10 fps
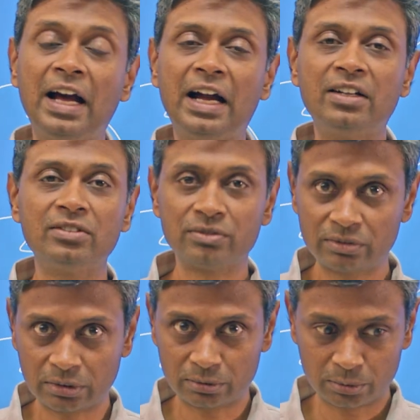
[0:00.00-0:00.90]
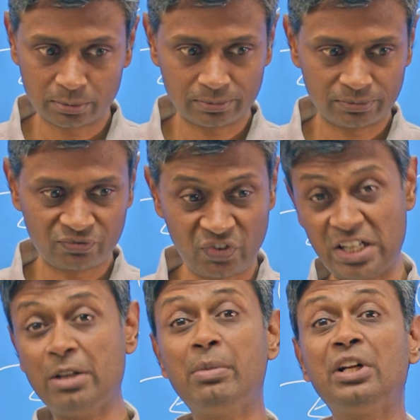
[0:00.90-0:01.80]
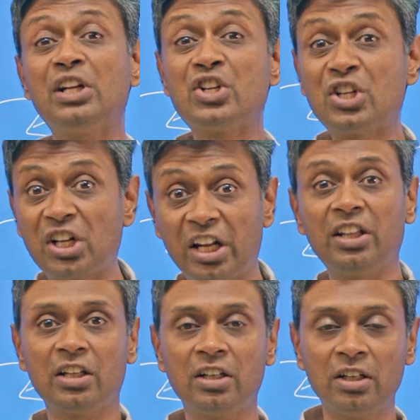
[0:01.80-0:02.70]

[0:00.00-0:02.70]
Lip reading: and fundamental strength